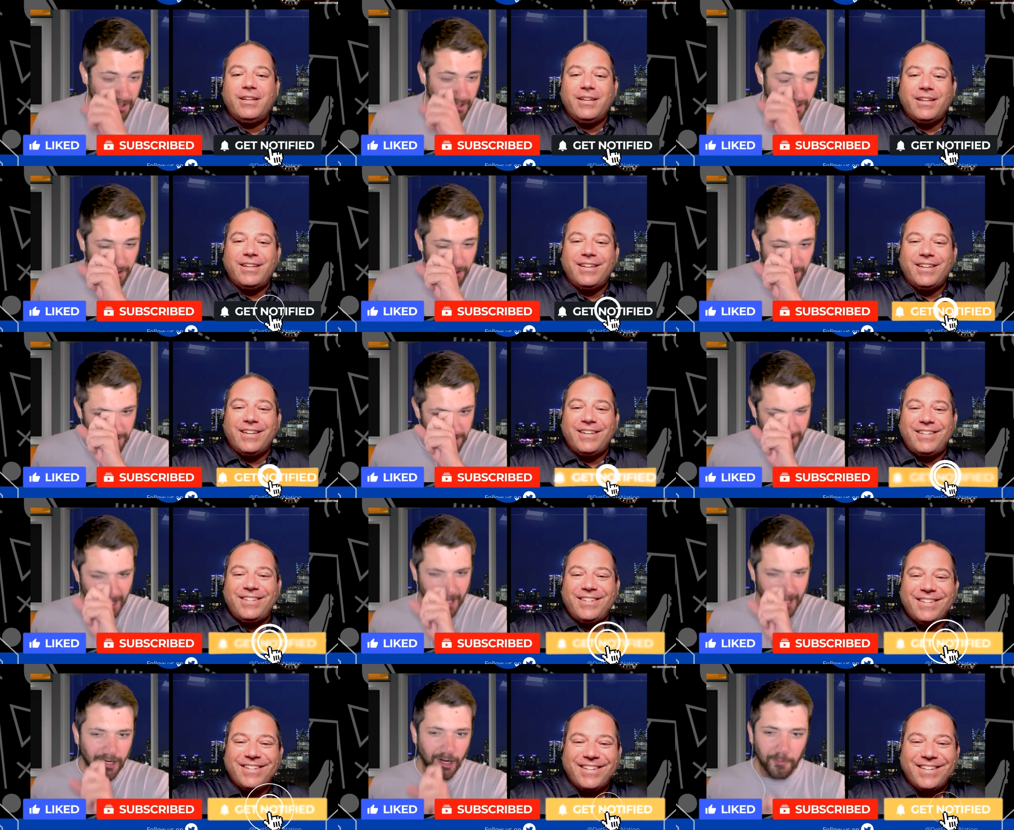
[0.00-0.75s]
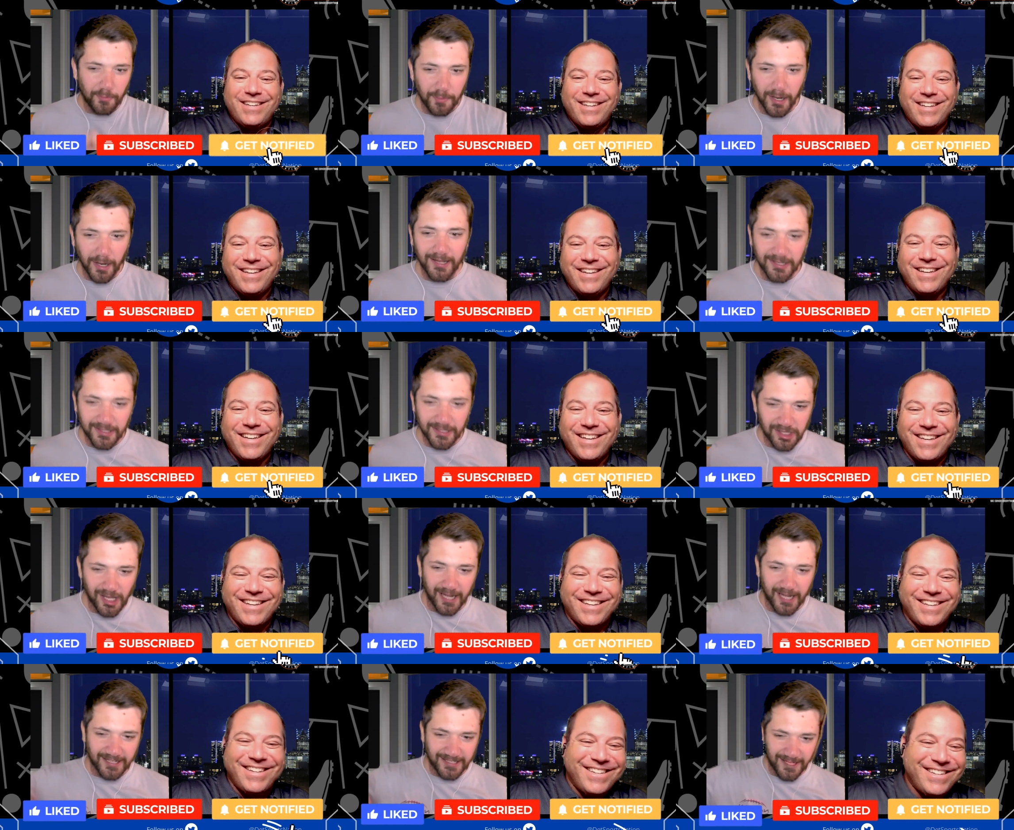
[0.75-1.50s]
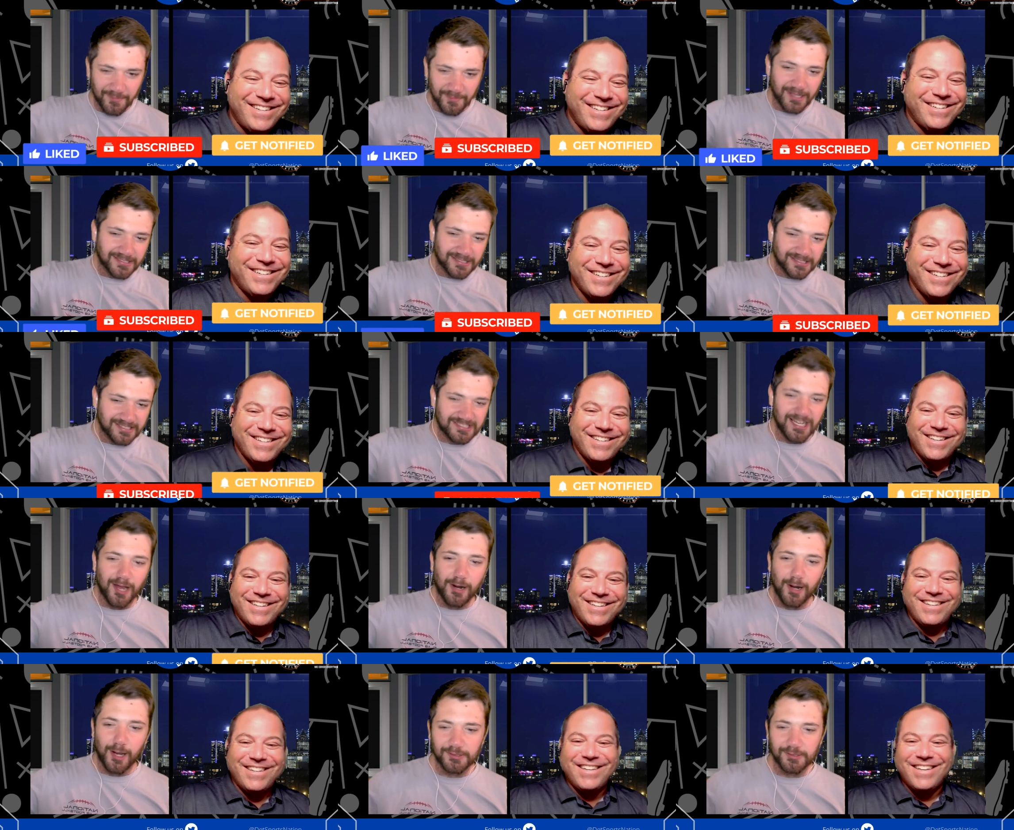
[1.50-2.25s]
Speaker 1: yeah, I know. But it's like, I'm going to
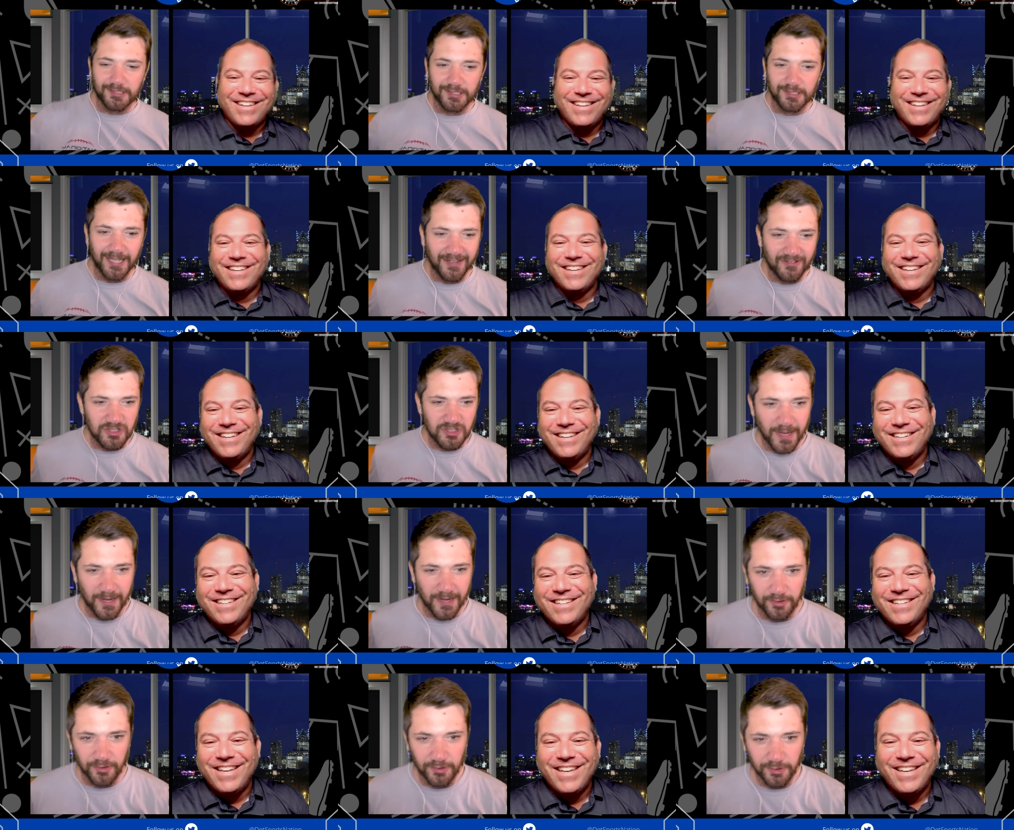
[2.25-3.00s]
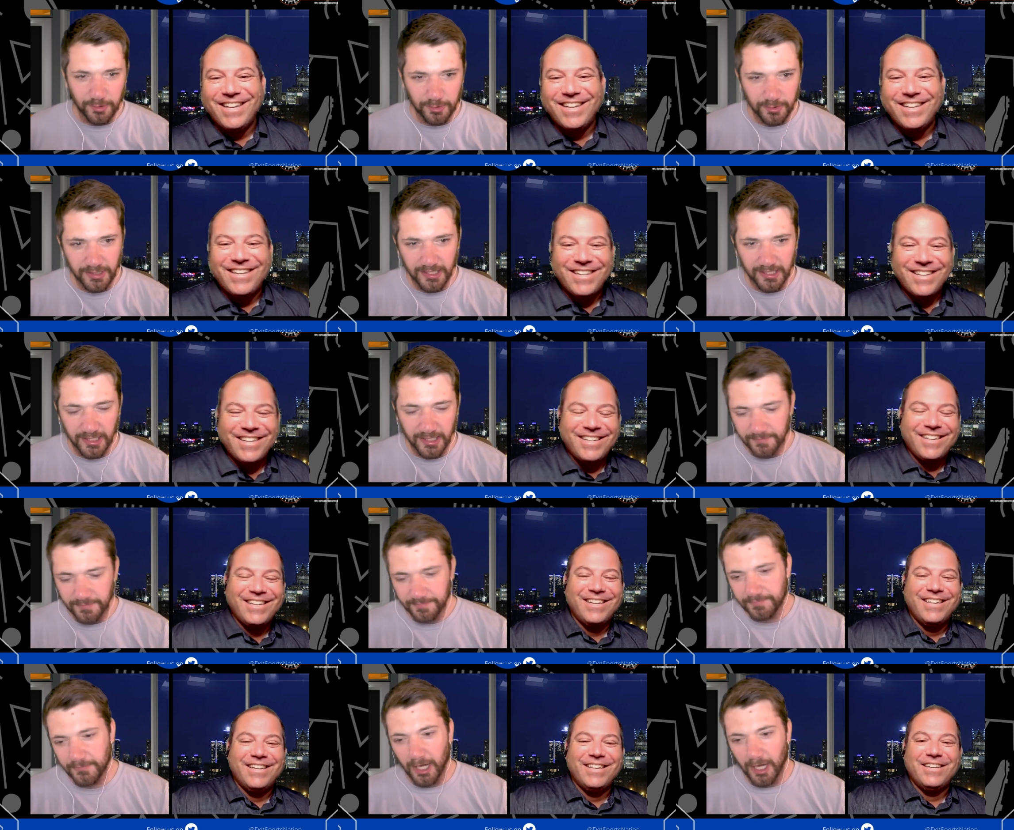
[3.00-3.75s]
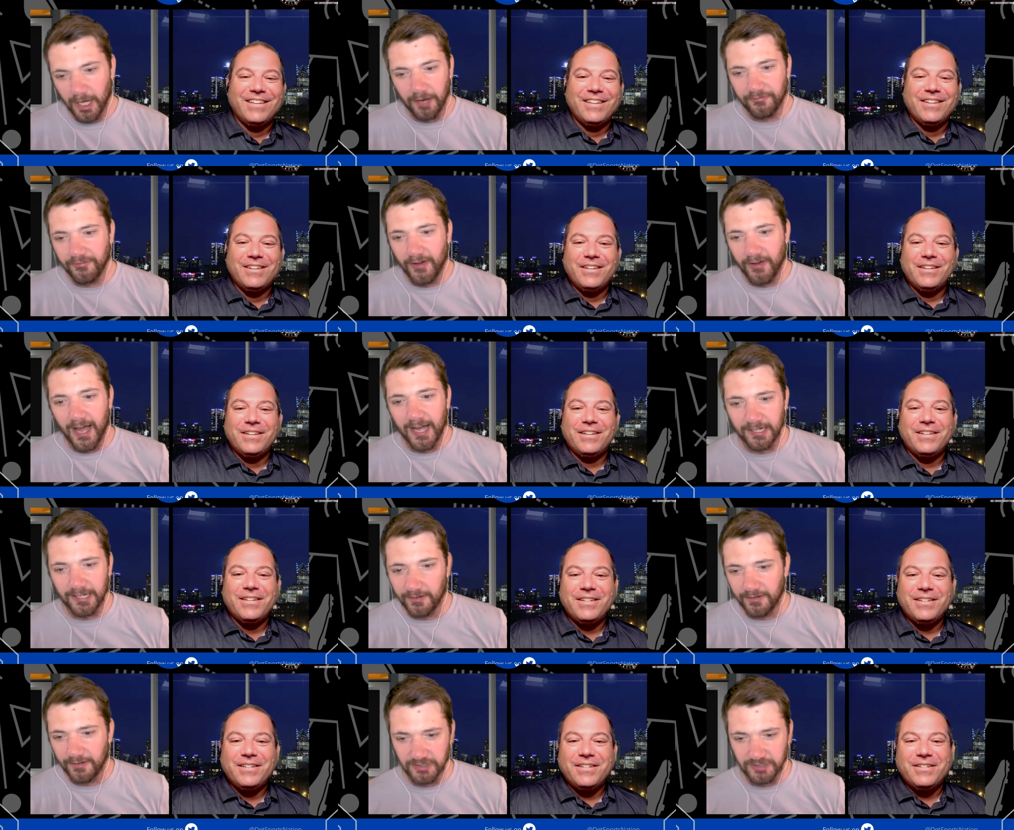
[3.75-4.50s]
shout out to Davis Beville who did a, a fine
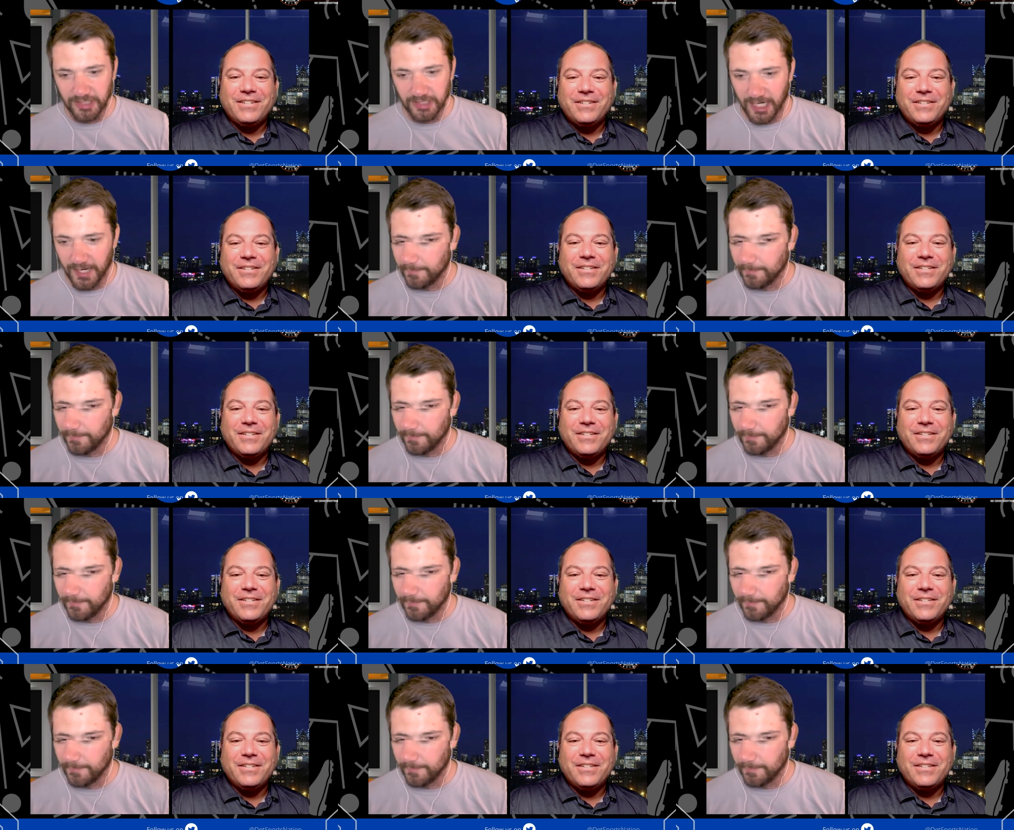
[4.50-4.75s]
enough job